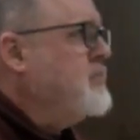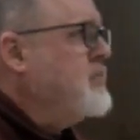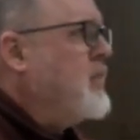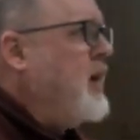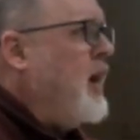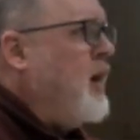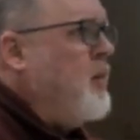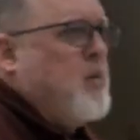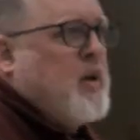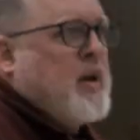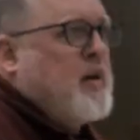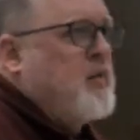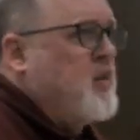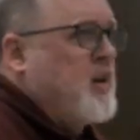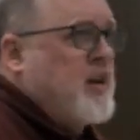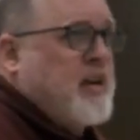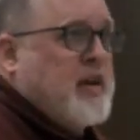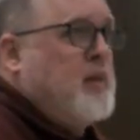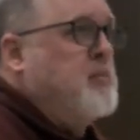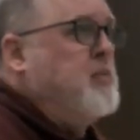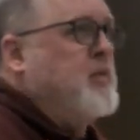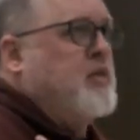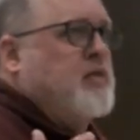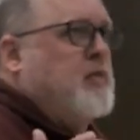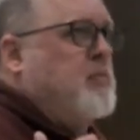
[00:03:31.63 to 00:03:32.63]
and whatever
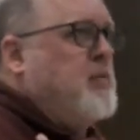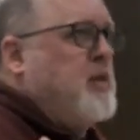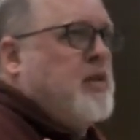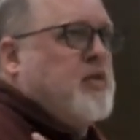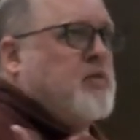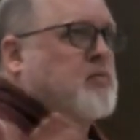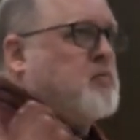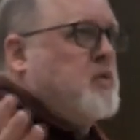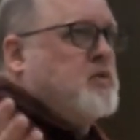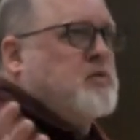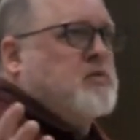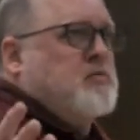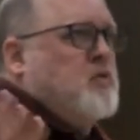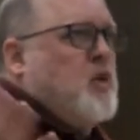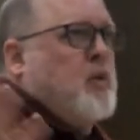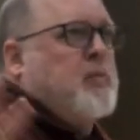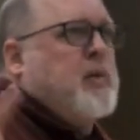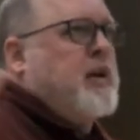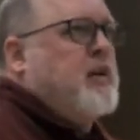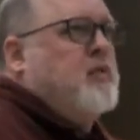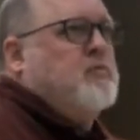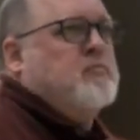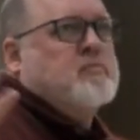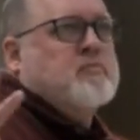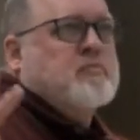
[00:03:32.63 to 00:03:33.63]
chemism is, what
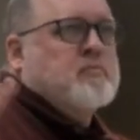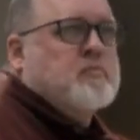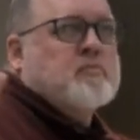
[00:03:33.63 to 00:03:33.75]
nobody